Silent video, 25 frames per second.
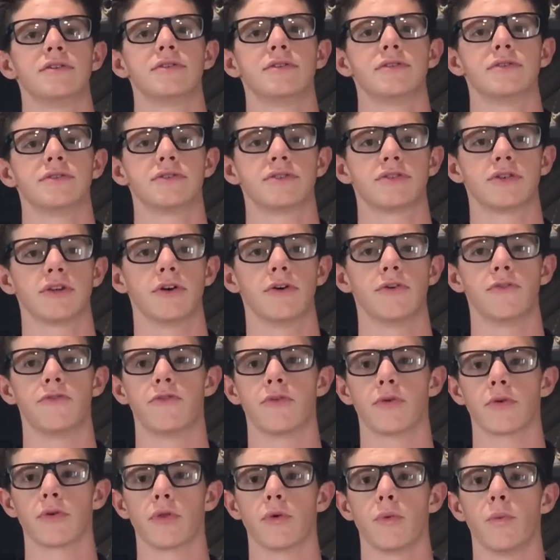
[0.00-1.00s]
So
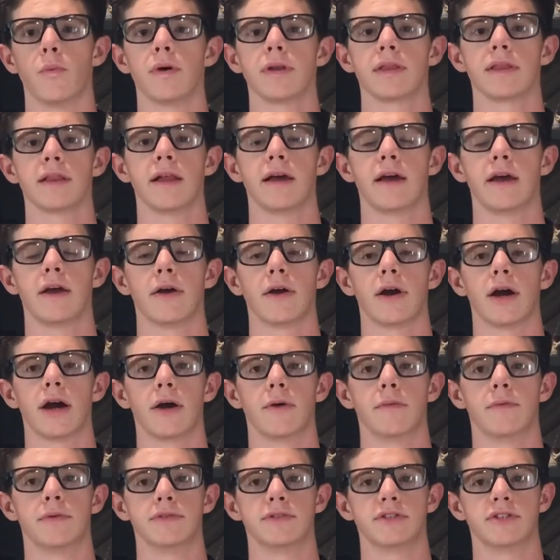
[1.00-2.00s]
for the 1 layer, I
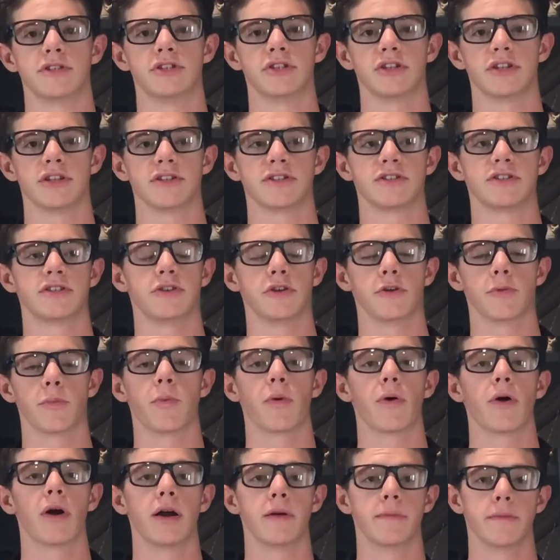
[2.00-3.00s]
would suggest your
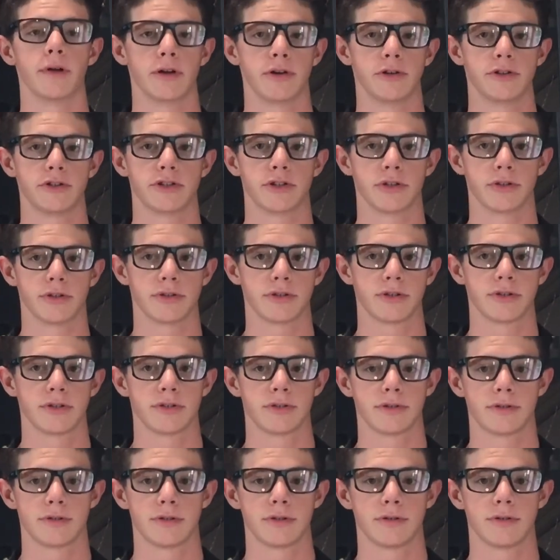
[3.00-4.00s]
primary shirt,
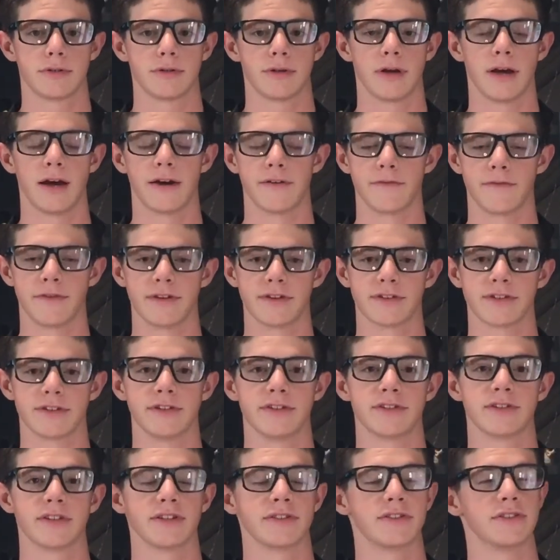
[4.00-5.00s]
obviously
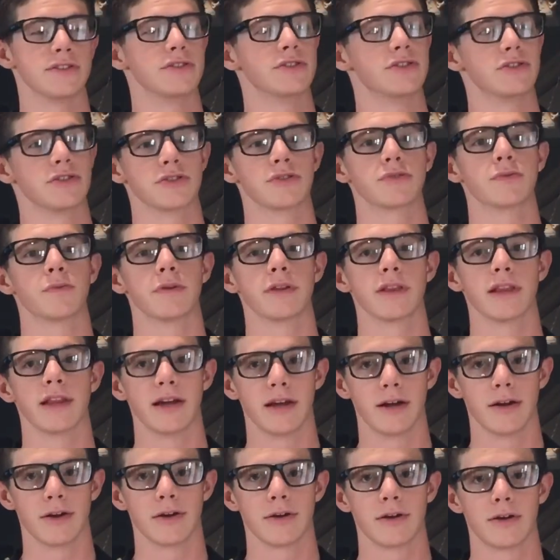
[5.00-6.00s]
since it's just 1
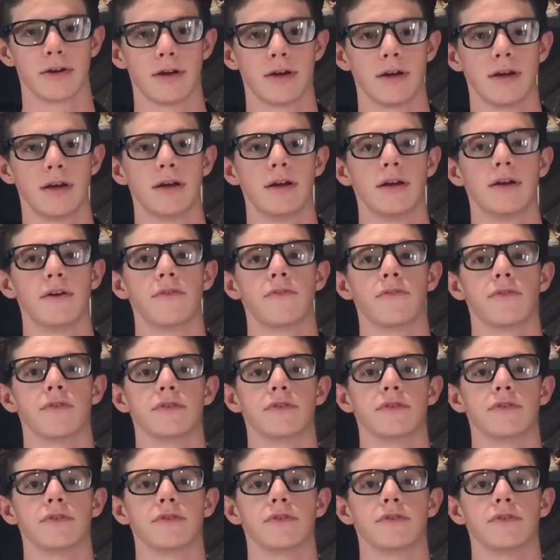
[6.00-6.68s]
layer. For